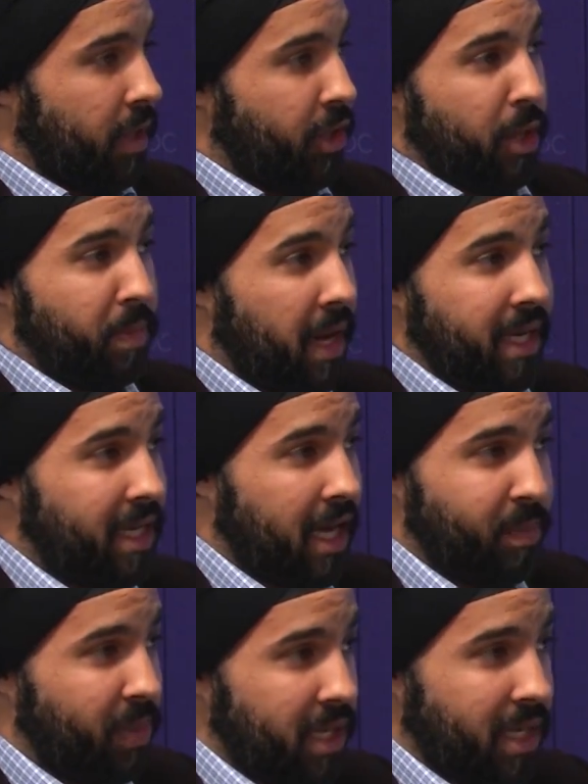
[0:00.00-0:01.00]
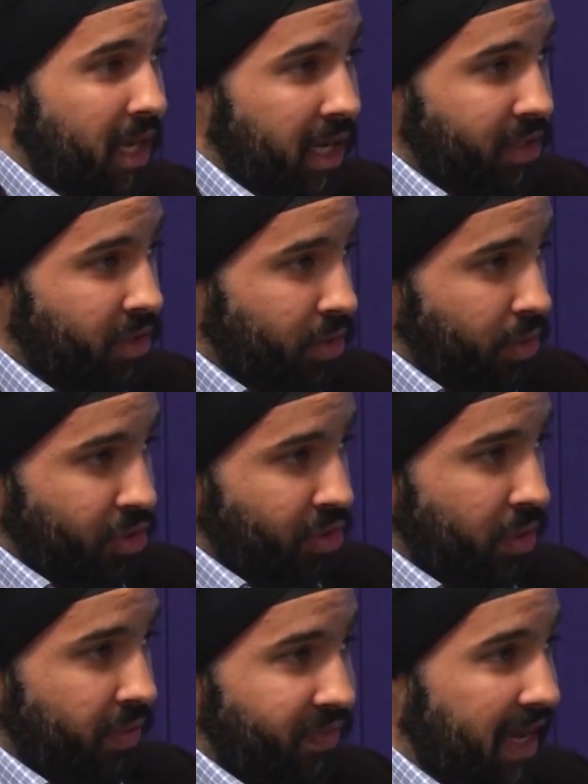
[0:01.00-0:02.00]
there might not be a
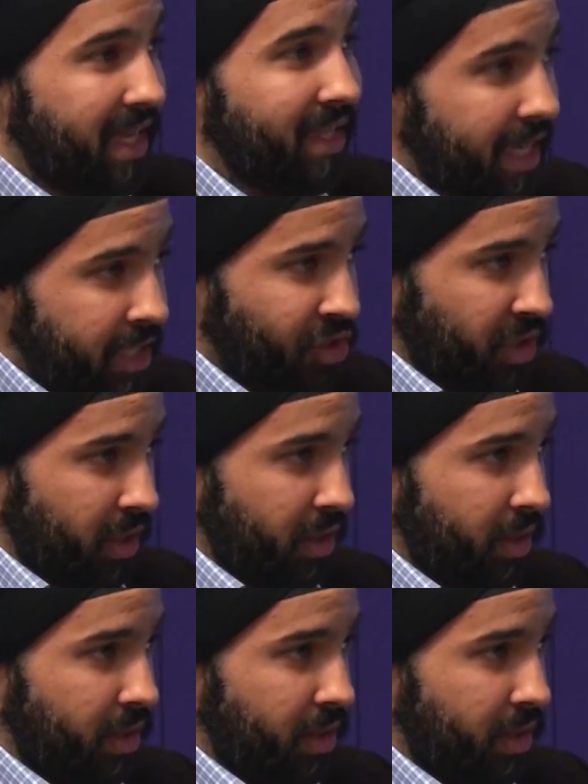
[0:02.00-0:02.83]
constitutional violation.